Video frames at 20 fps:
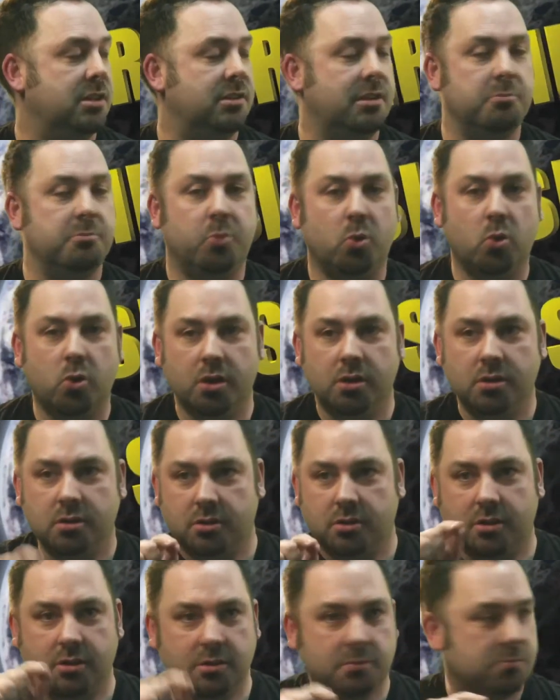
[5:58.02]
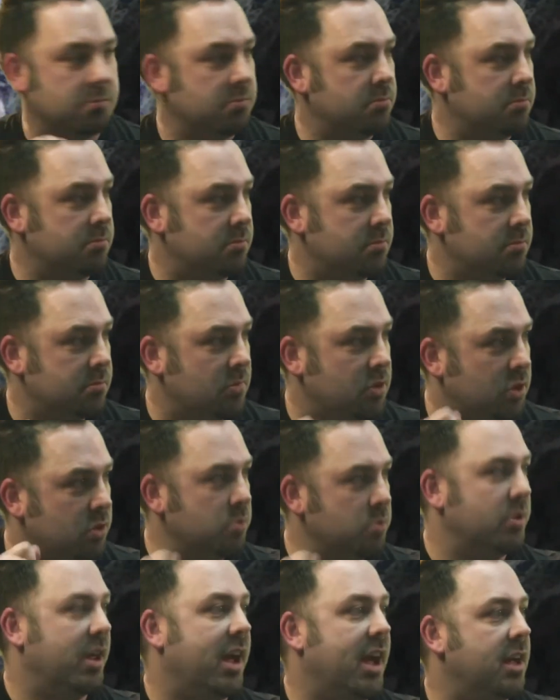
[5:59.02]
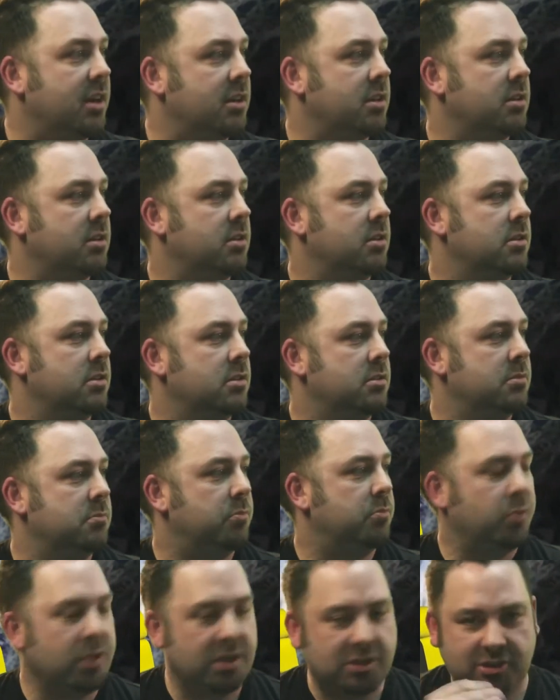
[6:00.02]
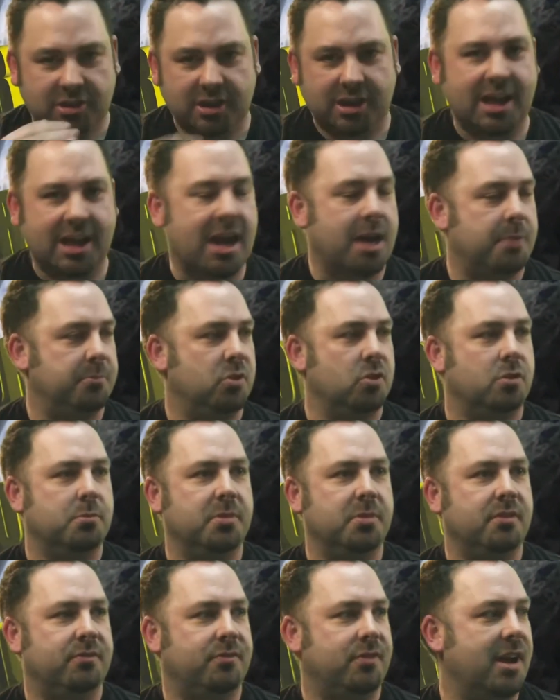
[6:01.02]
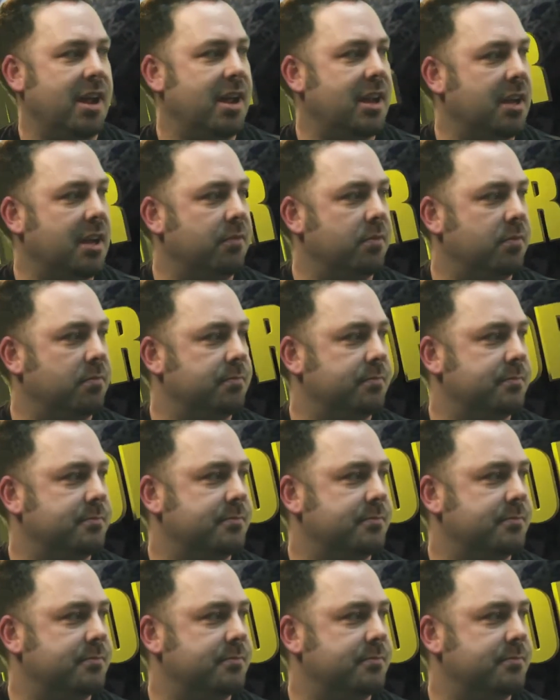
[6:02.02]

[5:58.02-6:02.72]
it's important to do that. Bridge the gap. Don't be afraid. Make yourself